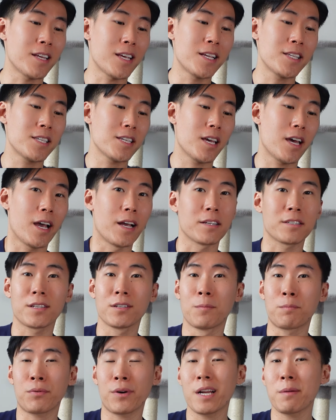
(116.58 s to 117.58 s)
an easy A,
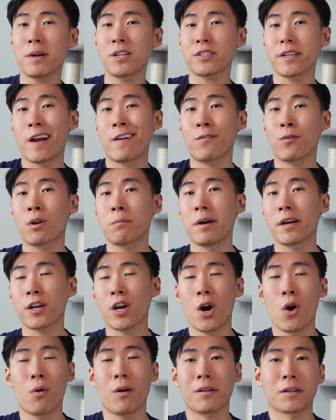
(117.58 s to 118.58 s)
so pretty much everyone in my
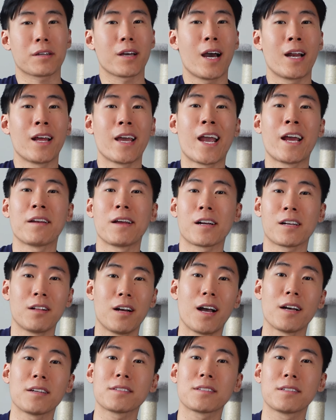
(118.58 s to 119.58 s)
cohort got an A in that
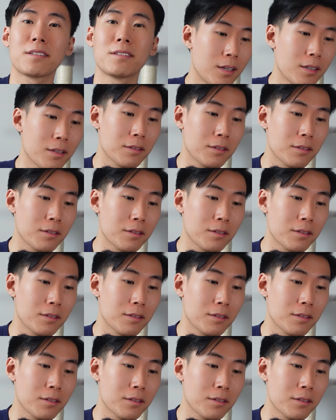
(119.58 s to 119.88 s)
class.